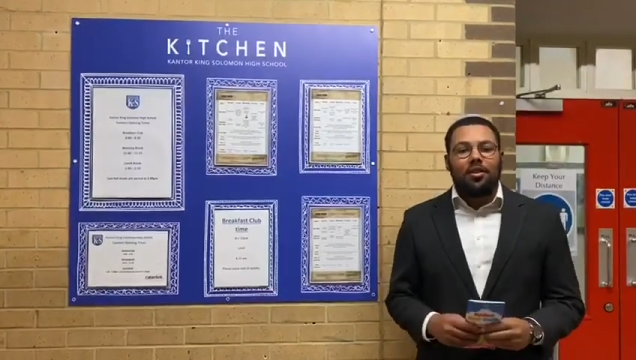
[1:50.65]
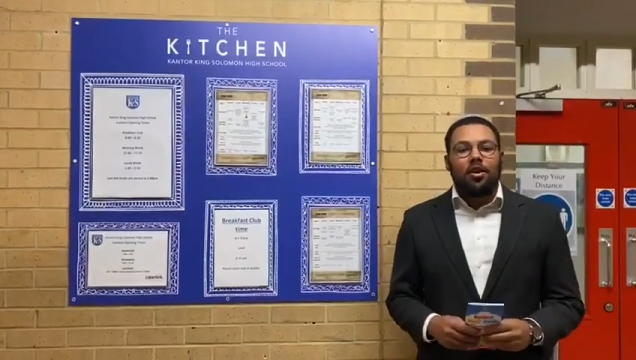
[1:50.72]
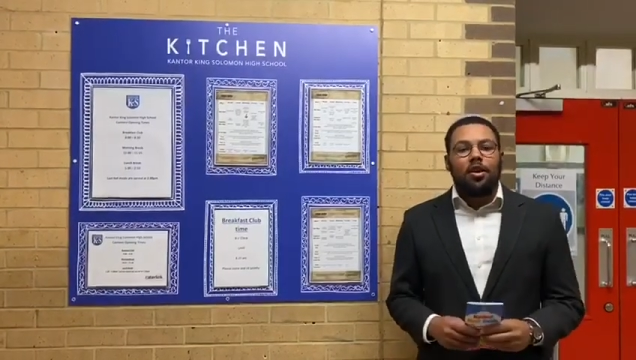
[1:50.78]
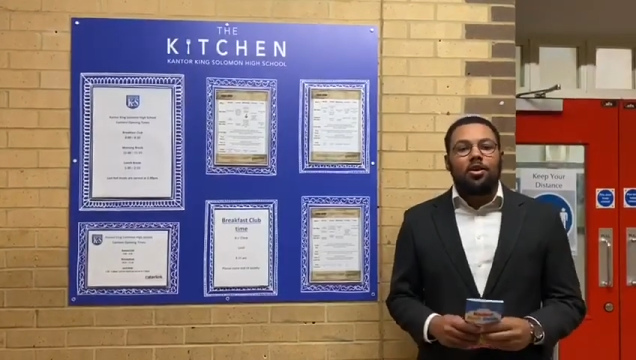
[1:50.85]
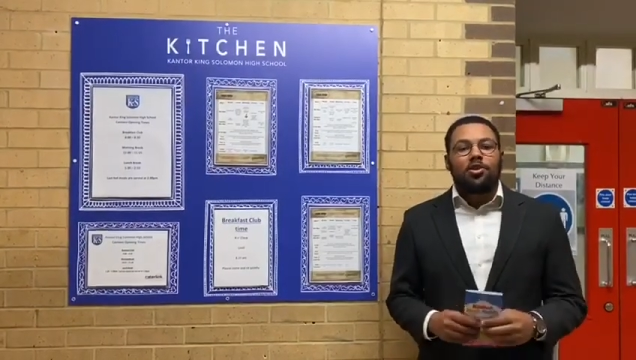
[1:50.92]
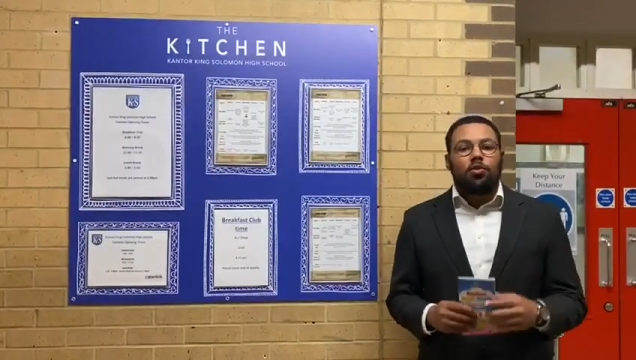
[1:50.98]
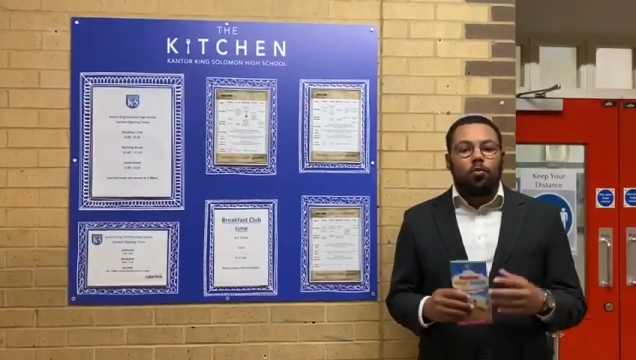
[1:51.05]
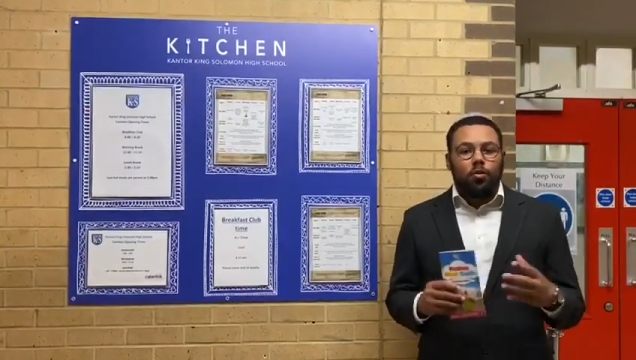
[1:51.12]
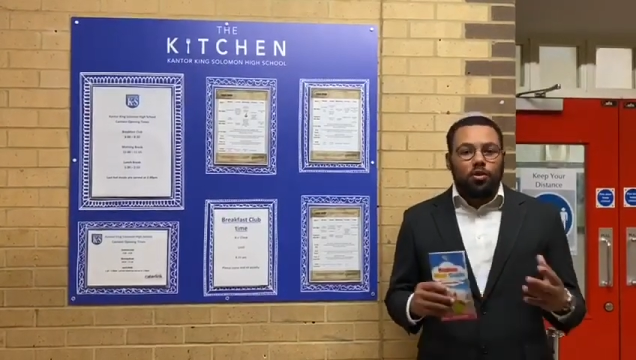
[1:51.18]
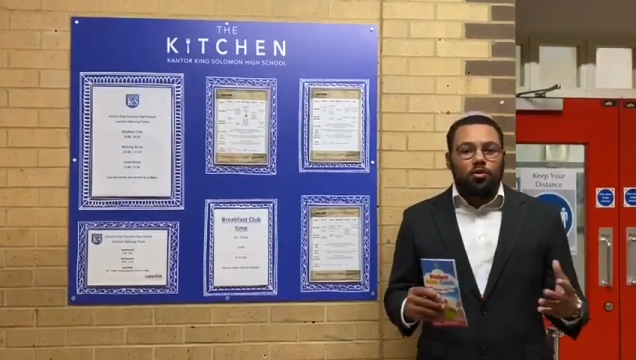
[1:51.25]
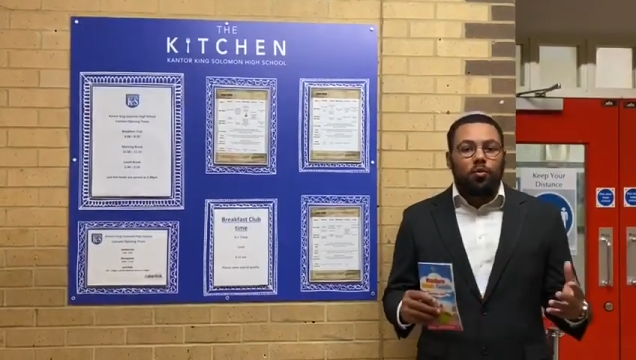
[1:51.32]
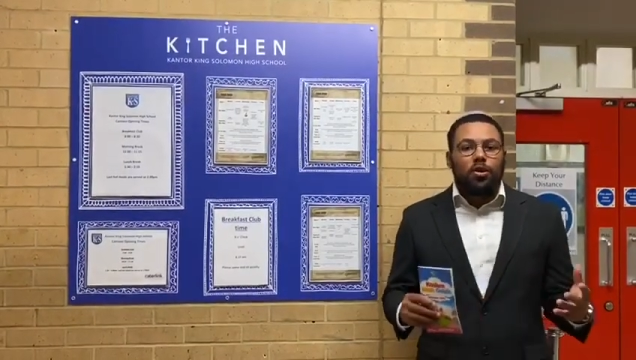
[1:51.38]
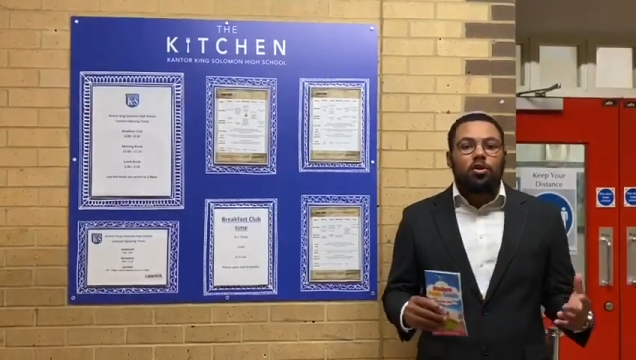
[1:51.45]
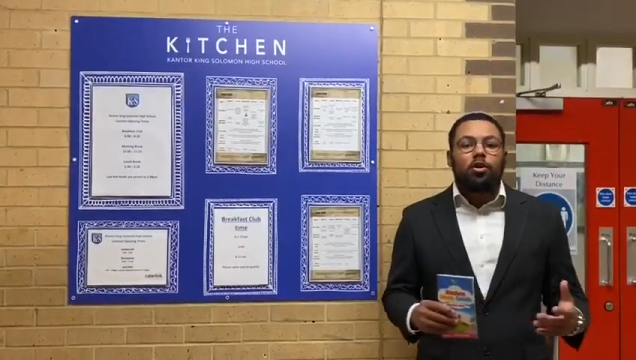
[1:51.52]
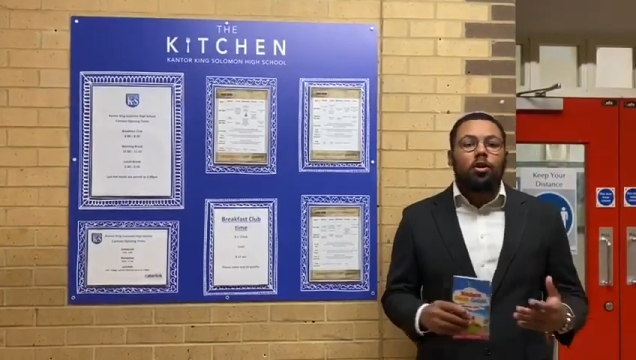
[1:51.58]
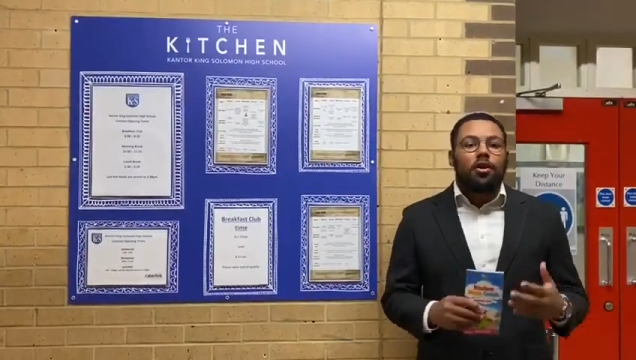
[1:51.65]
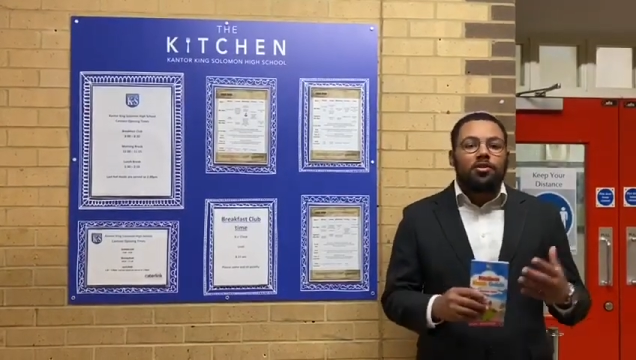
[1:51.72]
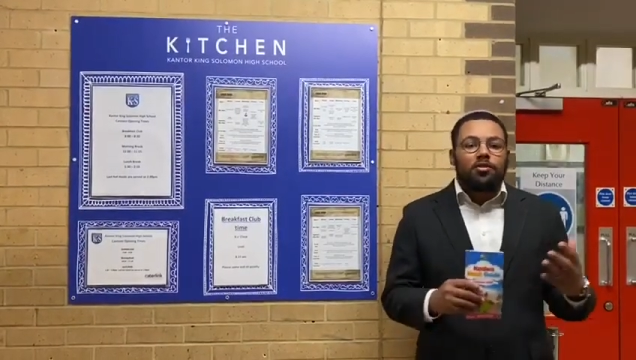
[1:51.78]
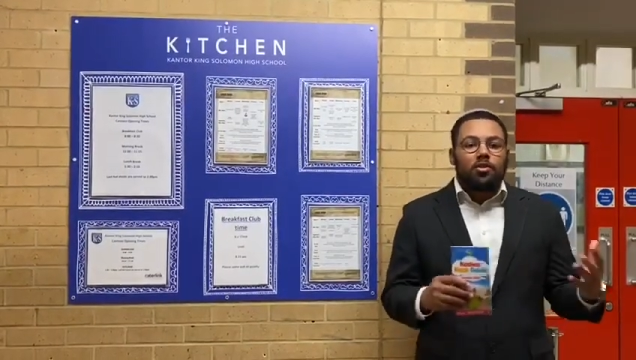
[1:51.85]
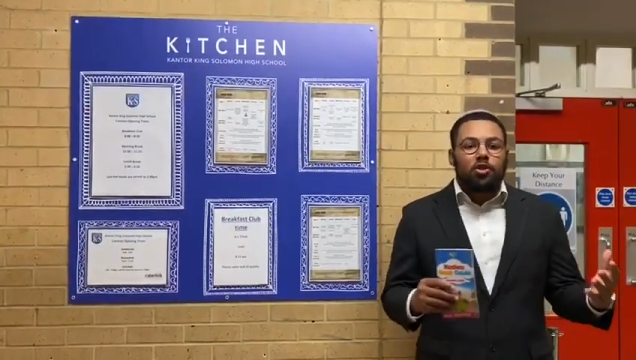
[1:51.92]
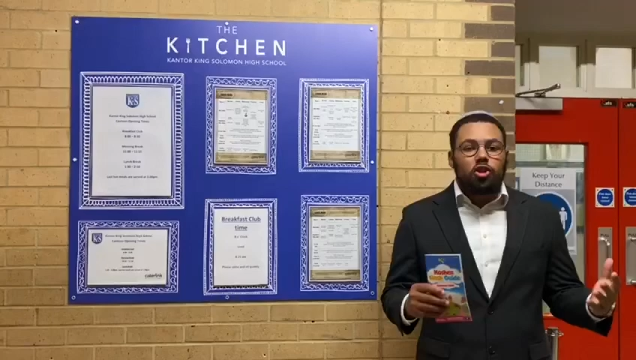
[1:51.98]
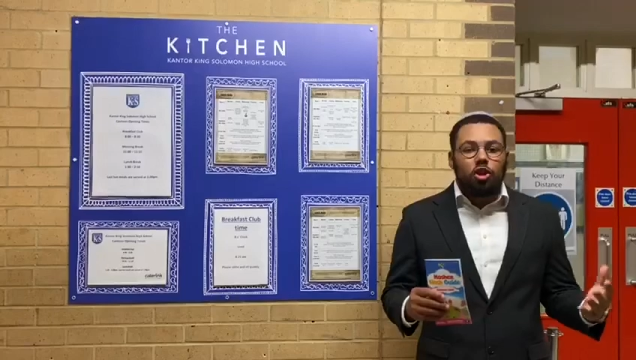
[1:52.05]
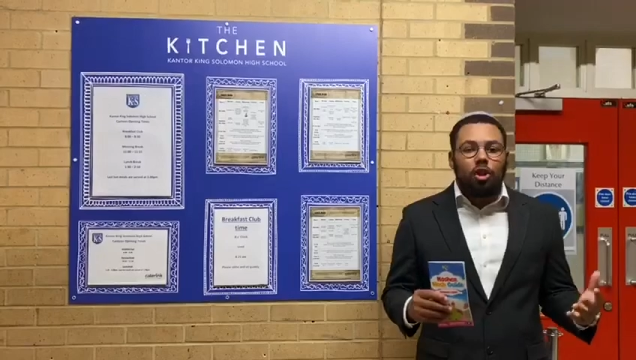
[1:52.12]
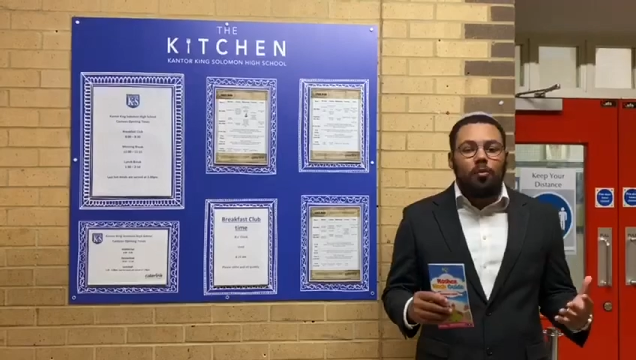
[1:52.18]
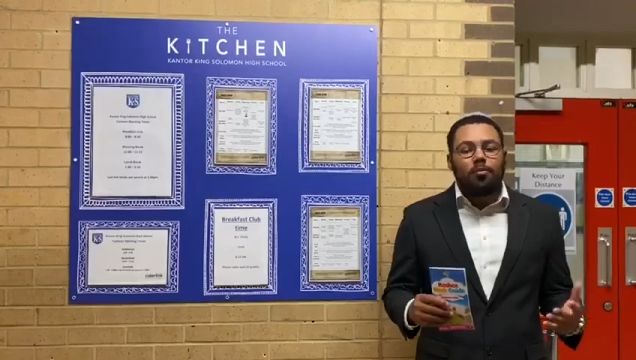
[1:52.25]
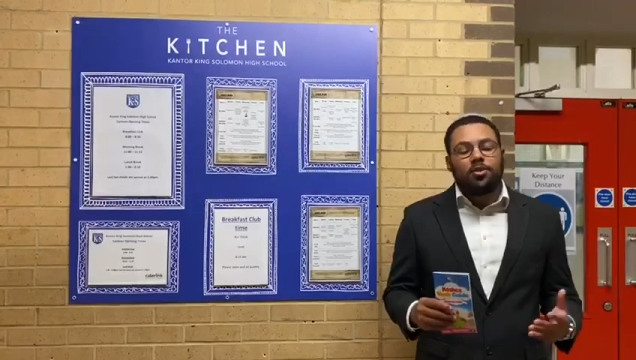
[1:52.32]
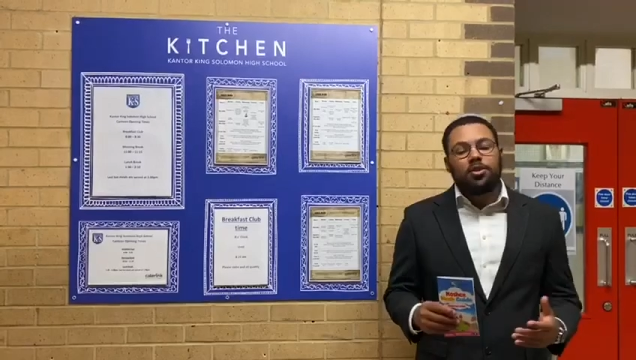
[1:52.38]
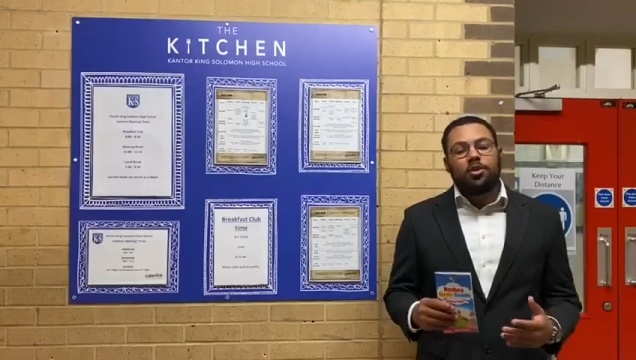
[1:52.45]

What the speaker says: So when you're going to the shops,